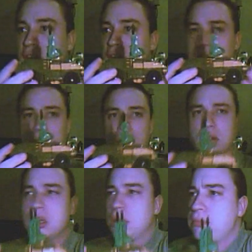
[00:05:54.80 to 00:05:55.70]
Can
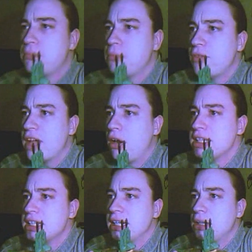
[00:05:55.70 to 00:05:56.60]
I move that
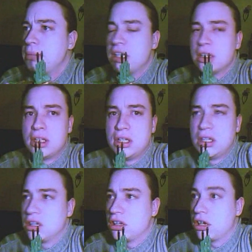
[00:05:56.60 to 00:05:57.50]
light a little bit?
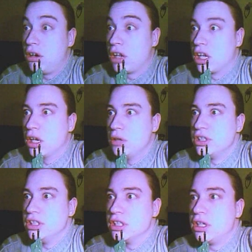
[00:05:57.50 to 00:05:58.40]
Do I look like a
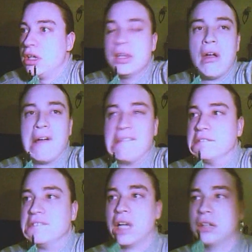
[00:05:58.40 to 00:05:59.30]
ghost in this light?
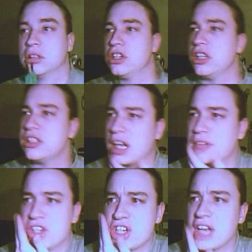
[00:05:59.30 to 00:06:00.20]
You can tell
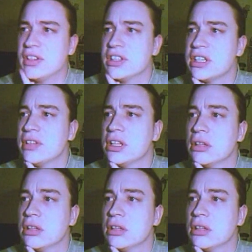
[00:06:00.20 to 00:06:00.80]
I've just shaved as ever.